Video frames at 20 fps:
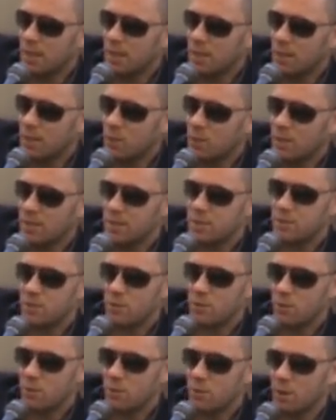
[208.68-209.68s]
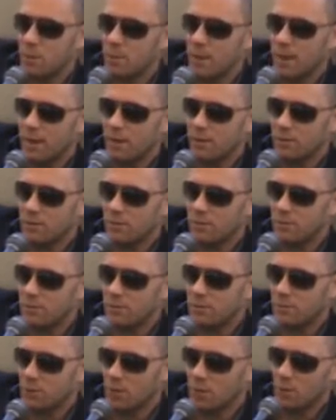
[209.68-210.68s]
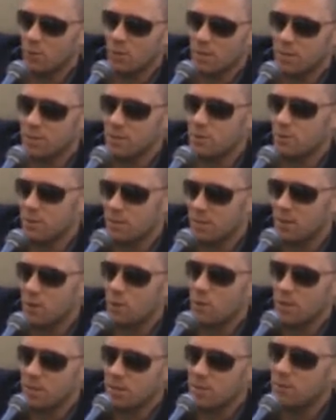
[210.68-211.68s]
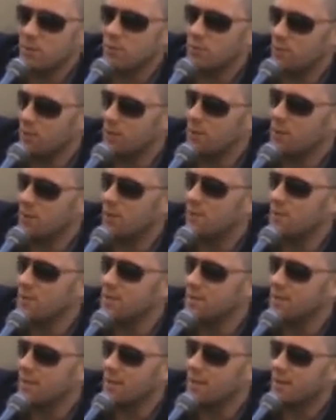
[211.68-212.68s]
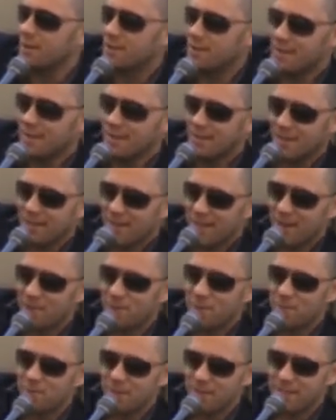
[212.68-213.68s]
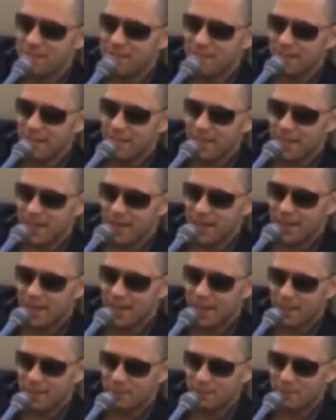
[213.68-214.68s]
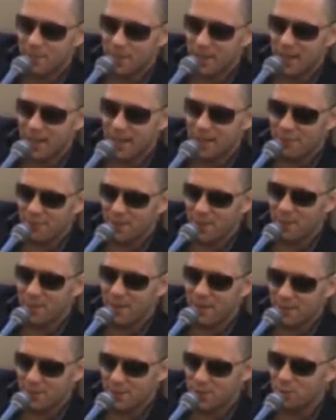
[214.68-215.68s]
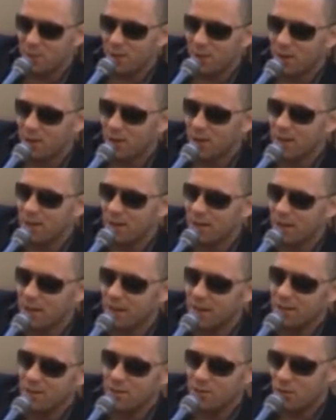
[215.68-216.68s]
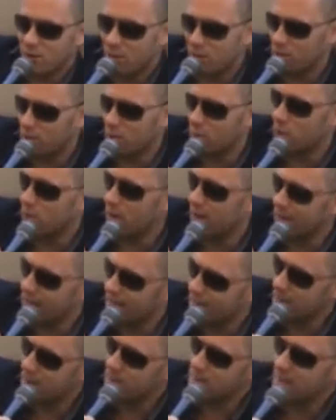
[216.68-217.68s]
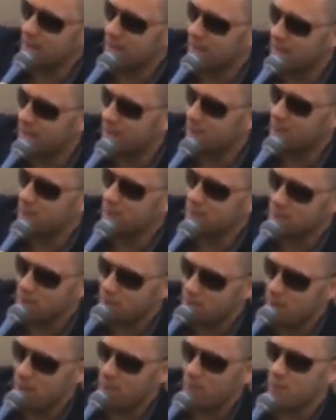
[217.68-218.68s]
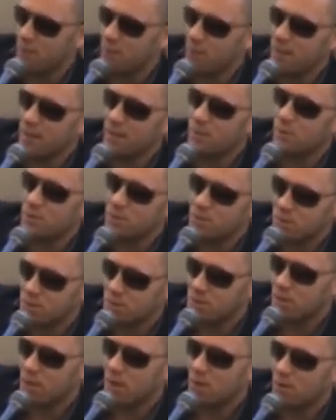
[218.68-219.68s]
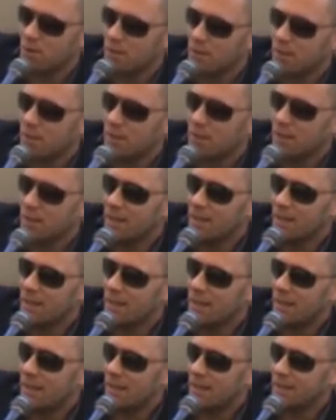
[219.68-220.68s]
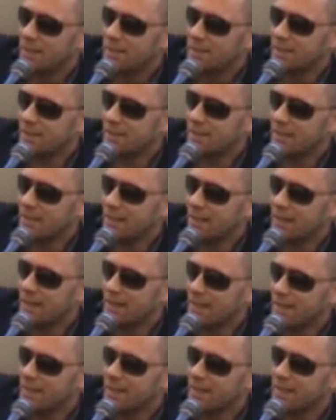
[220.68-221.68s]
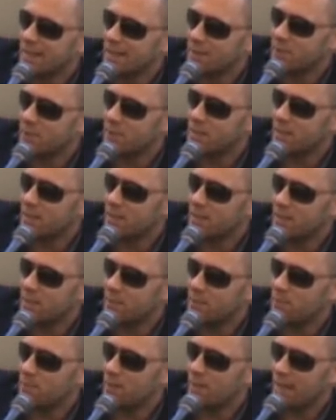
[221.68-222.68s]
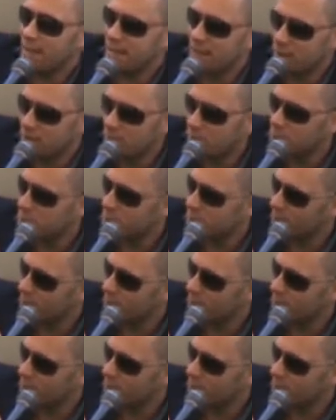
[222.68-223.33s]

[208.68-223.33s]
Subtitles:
I quit school not quit school, I think quit school for good, obviously. That would be silly. But I left at about 2 o'clock early, got on the train, came up to London, went to the Wembley Arena, watched the show, and again, it was the PN News